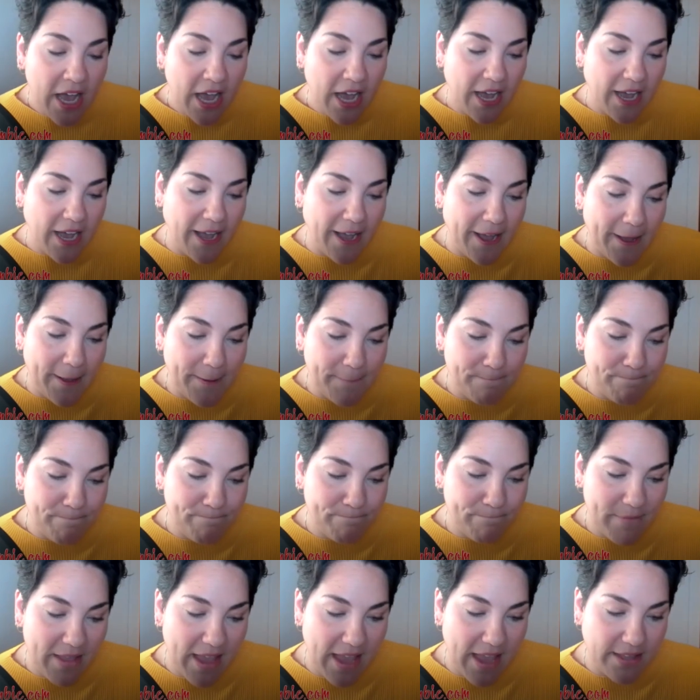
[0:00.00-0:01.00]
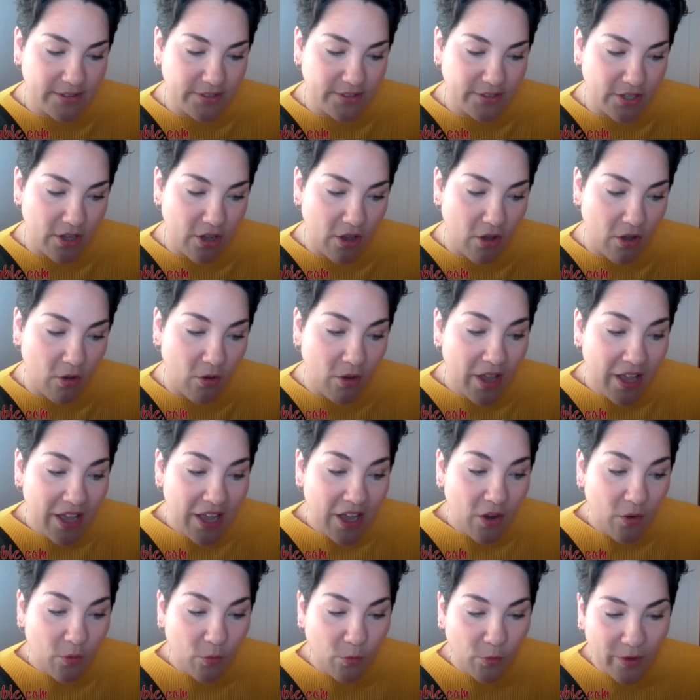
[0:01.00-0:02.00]
And so
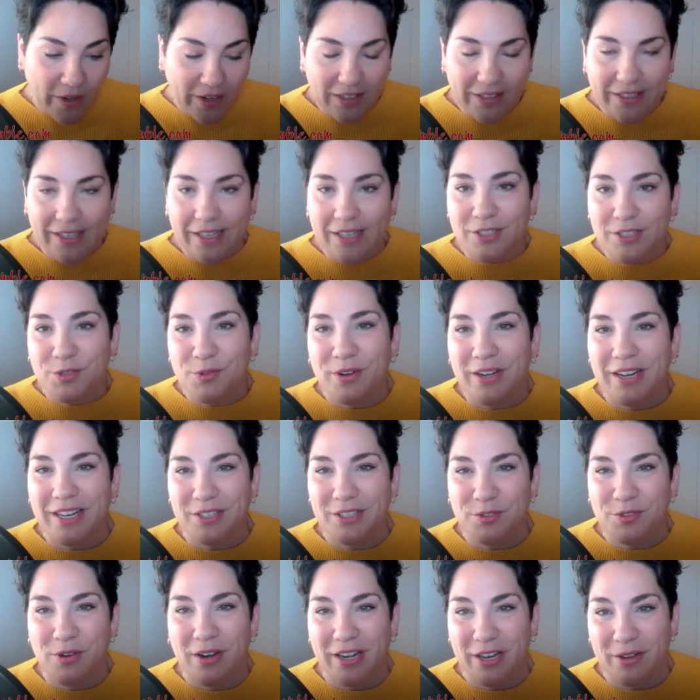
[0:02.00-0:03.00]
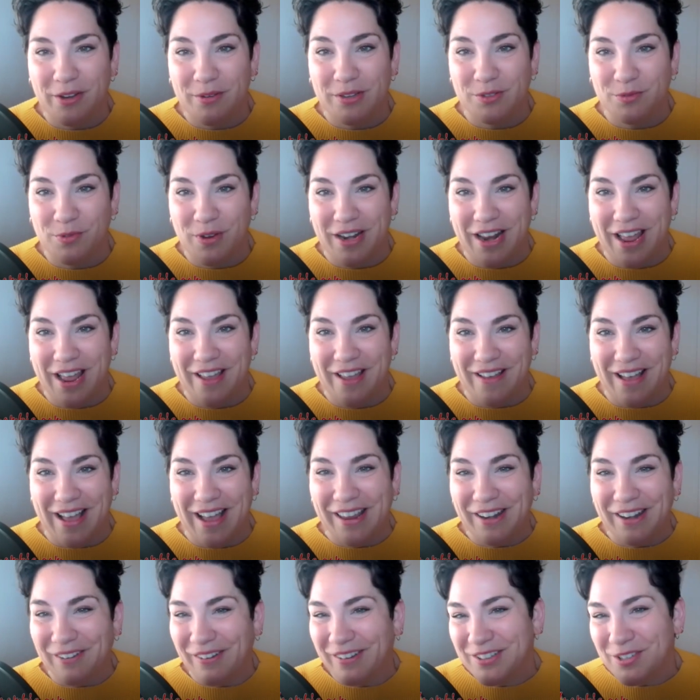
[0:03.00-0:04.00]
really in 2020 was when
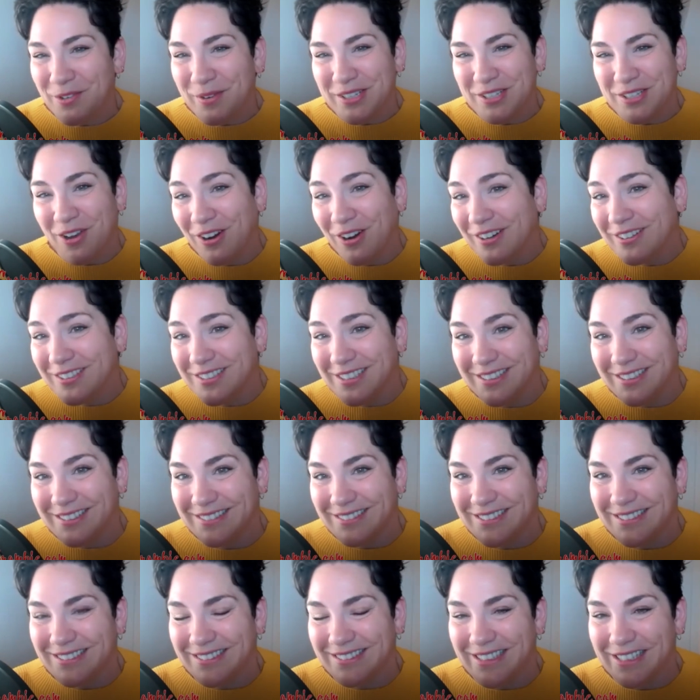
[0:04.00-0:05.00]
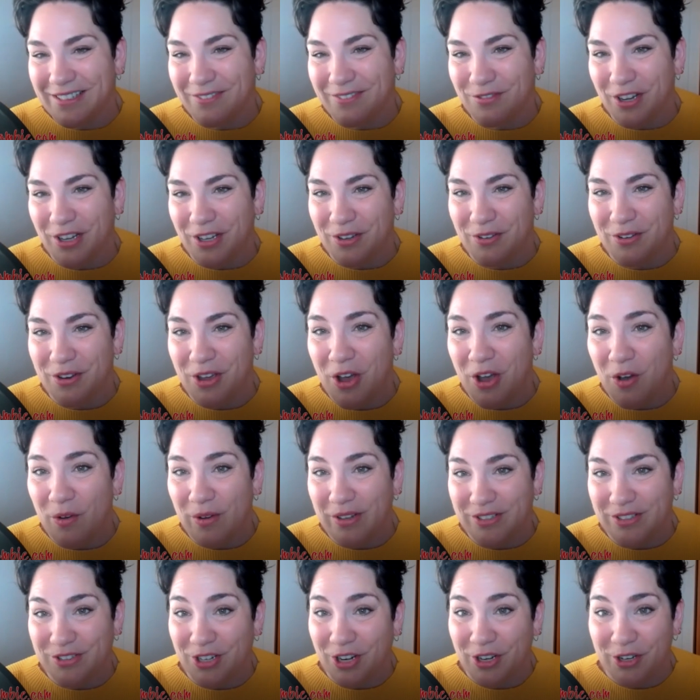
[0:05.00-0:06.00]
it's always hard to leave what you know
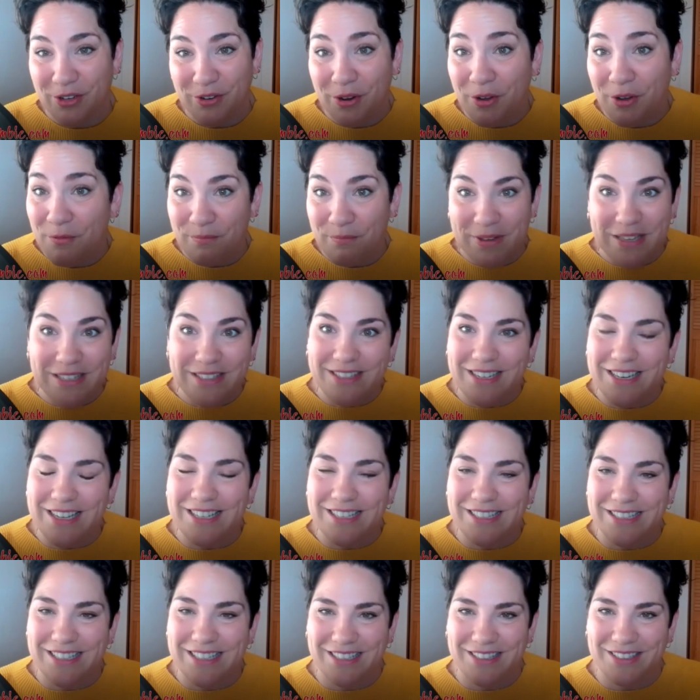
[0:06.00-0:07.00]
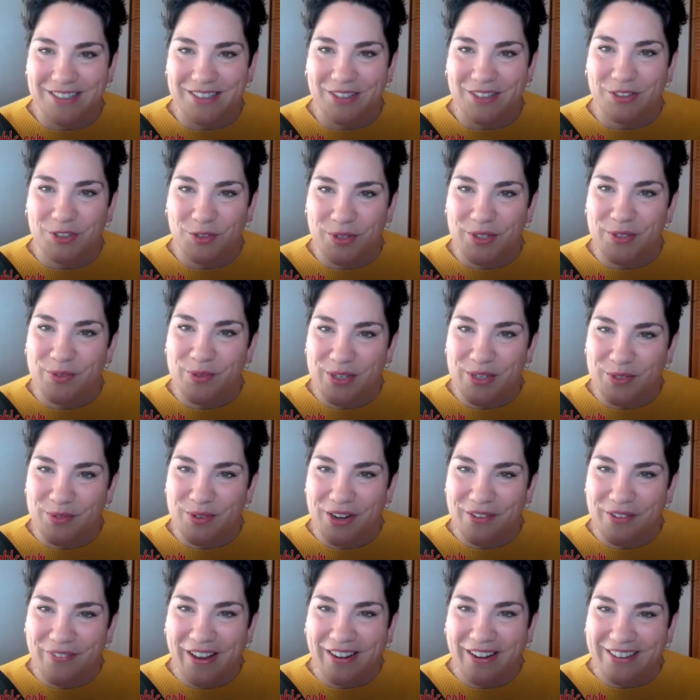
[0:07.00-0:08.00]
and start your own business. And so 2020 is when
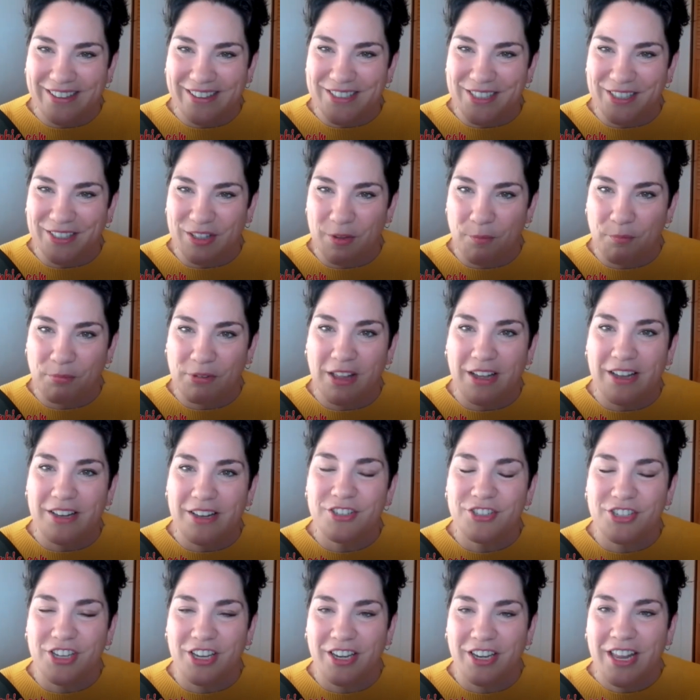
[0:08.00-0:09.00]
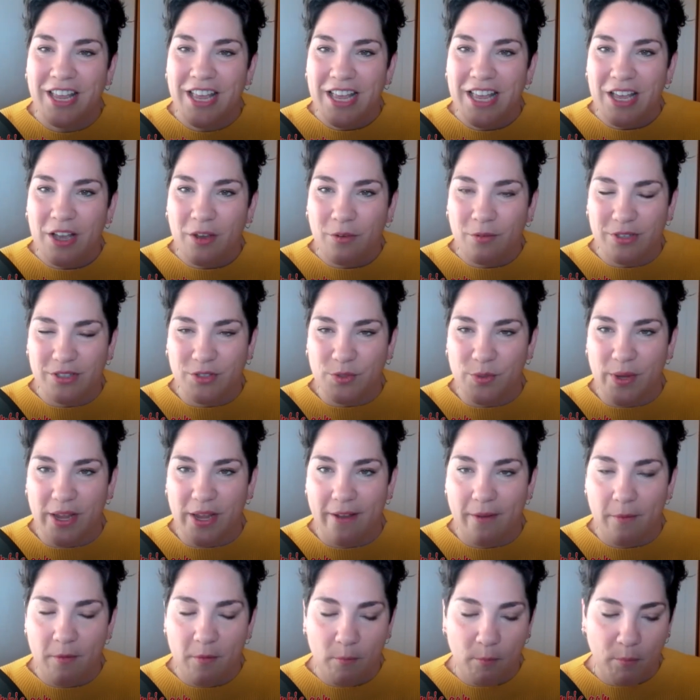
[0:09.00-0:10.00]
I finally took the plunge and was
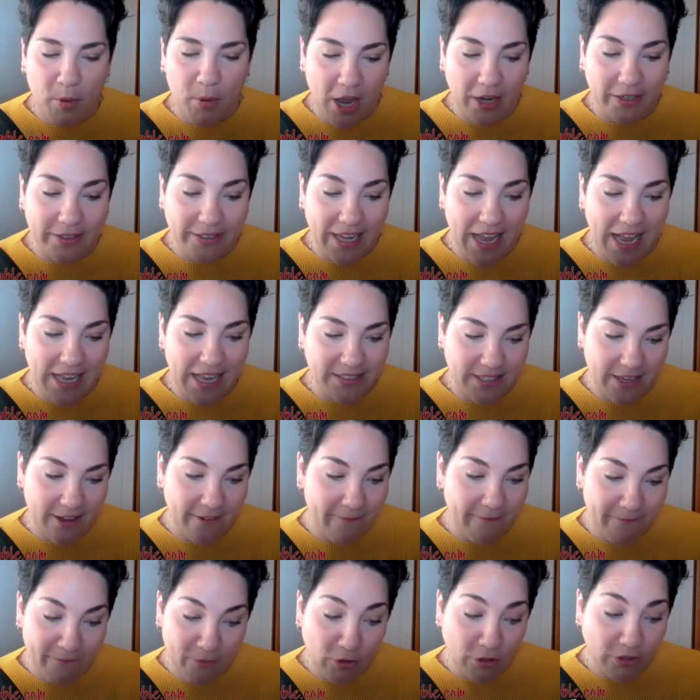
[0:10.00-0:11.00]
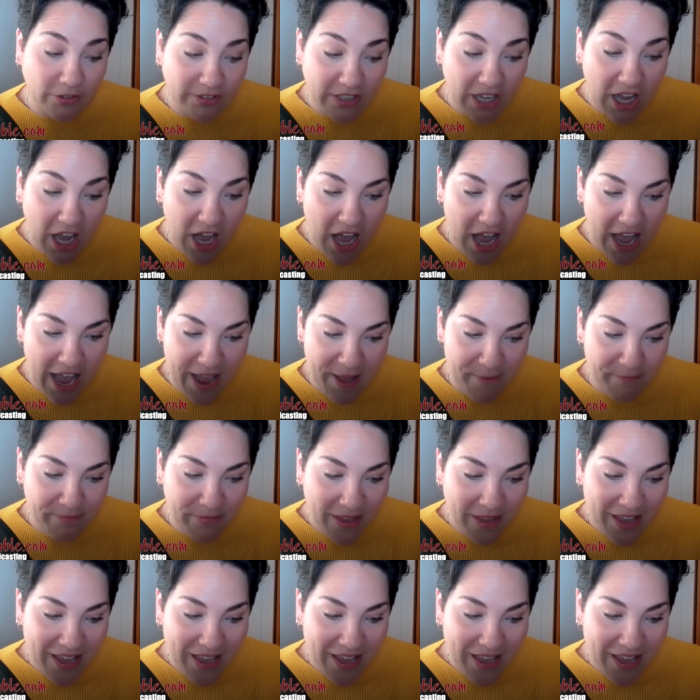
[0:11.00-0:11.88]
doing podcasting full time,